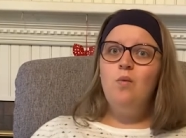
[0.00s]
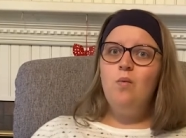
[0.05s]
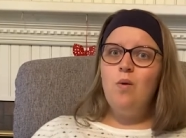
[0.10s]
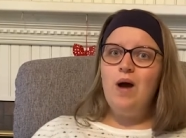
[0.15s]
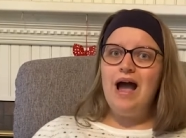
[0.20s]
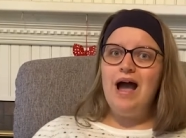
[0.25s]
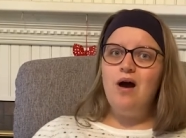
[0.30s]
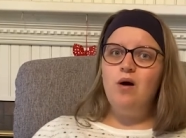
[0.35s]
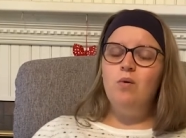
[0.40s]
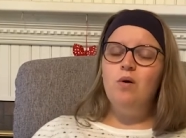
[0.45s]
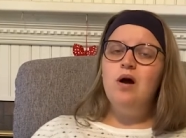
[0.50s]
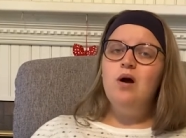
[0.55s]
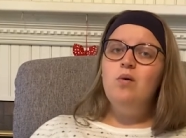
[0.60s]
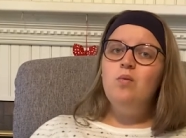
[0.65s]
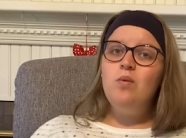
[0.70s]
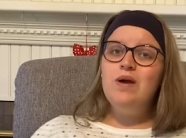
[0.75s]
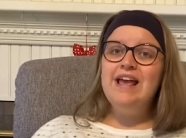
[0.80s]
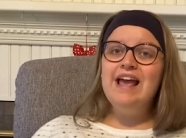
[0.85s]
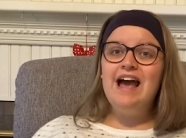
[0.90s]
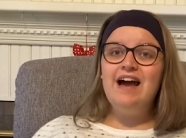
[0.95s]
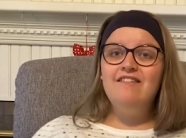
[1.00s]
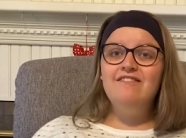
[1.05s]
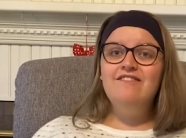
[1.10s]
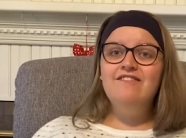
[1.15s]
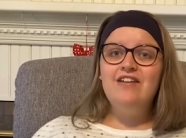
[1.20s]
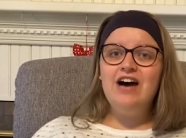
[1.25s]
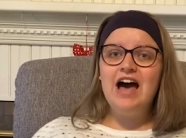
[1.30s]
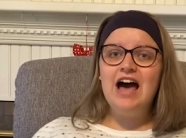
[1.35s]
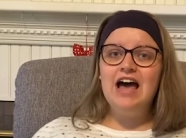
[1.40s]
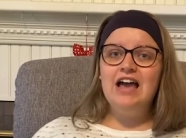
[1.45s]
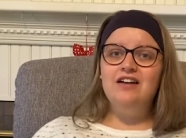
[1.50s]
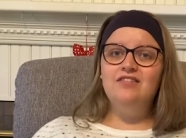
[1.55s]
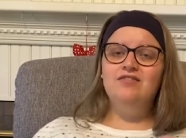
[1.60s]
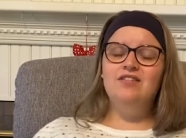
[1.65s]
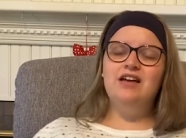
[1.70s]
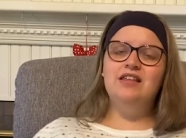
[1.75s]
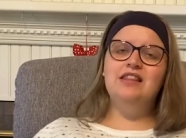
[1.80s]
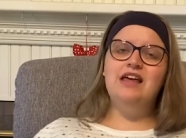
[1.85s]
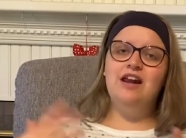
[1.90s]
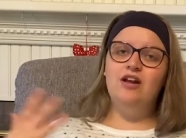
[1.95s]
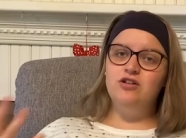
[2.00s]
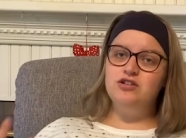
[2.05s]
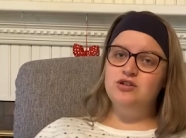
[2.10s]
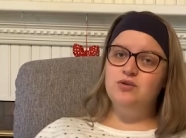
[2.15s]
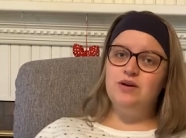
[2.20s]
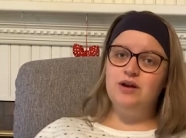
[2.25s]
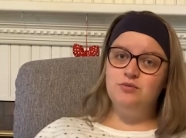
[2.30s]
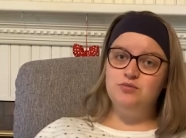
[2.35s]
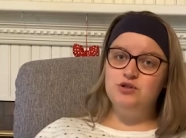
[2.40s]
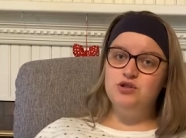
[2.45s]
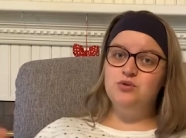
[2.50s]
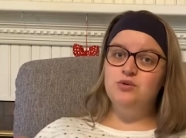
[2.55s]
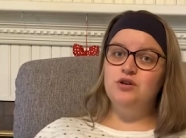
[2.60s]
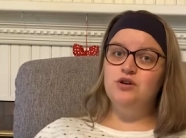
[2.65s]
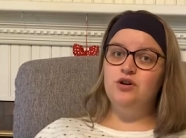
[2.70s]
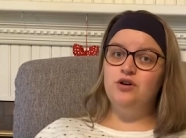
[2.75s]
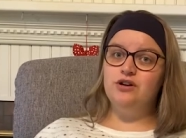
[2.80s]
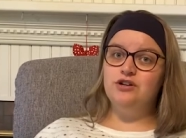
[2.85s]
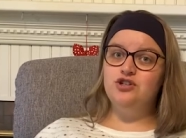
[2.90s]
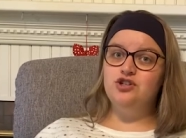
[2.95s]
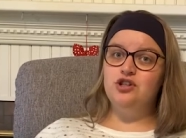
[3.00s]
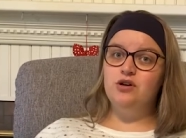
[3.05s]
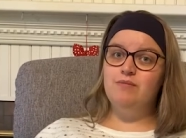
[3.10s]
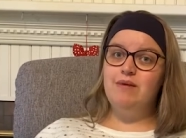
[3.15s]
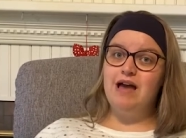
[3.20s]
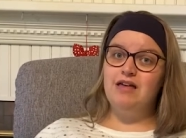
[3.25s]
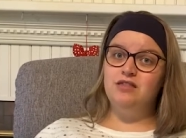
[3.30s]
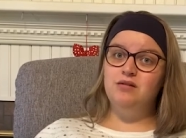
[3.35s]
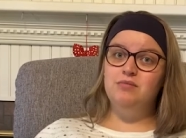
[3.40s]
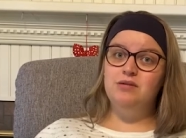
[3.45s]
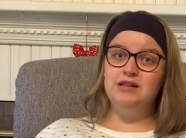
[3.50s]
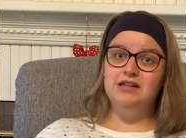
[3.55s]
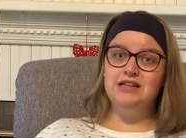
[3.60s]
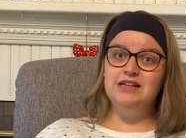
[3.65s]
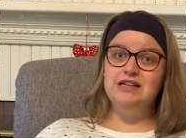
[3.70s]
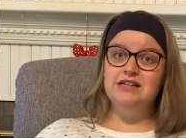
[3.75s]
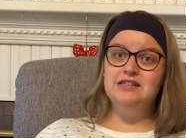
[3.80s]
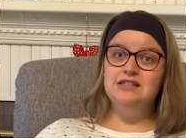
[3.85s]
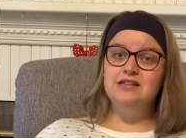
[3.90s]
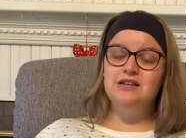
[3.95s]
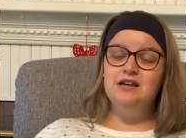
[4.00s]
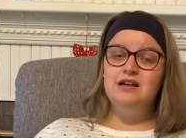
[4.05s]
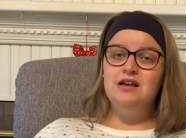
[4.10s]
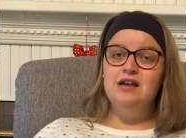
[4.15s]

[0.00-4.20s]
Wow, we have five. And that also helps to encourage their math abilities.